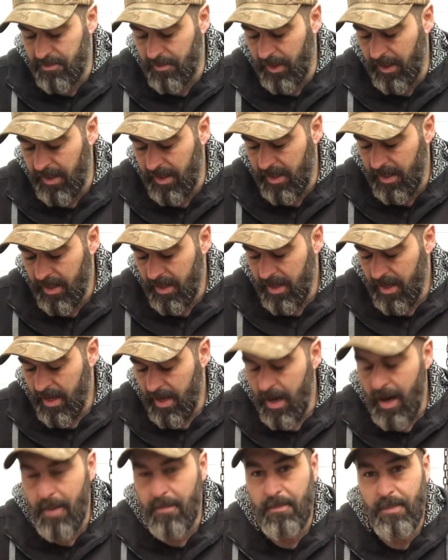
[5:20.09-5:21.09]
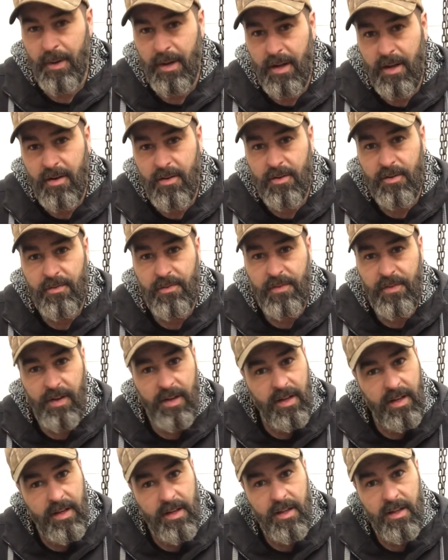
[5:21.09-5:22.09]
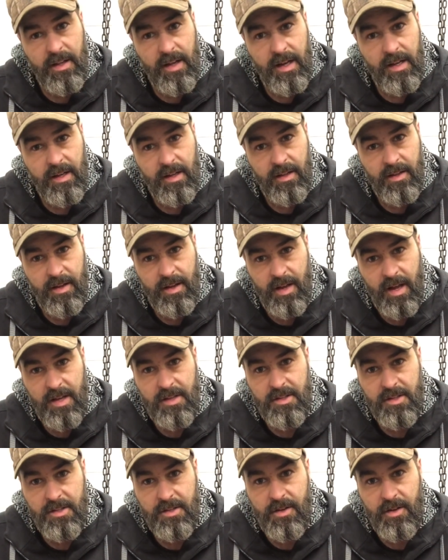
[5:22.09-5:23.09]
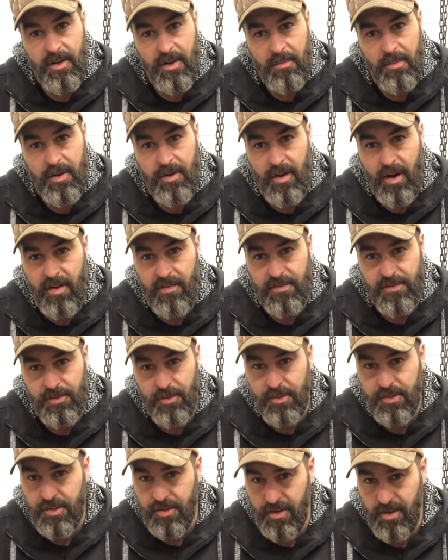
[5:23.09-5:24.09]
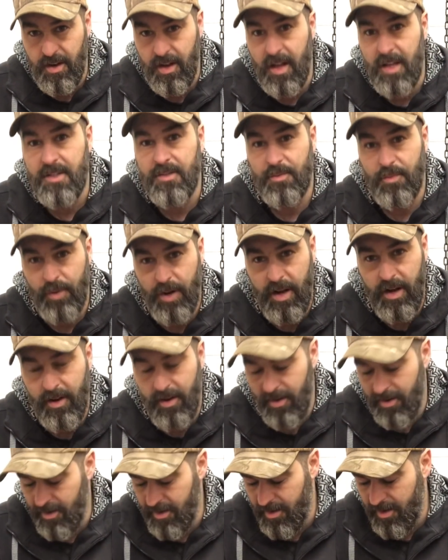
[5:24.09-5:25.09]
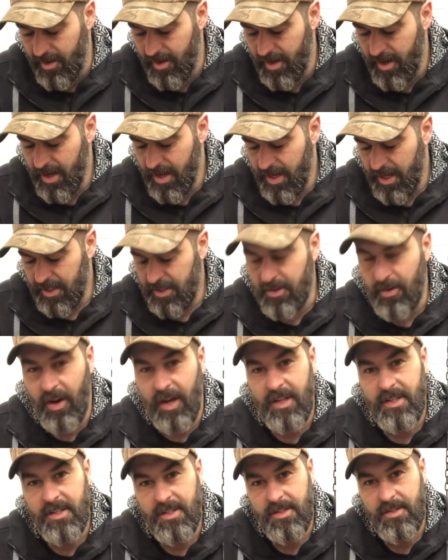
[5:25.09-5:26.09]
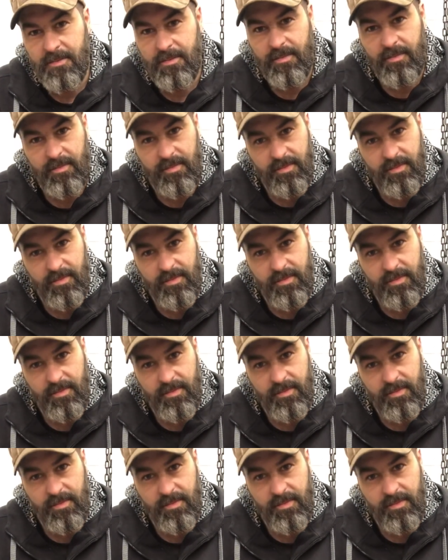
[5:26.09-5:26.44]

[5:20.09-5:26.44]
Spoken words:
But I'm pretty good feeling that the edge is gonna be rough, so it's gonna last way longer. So I just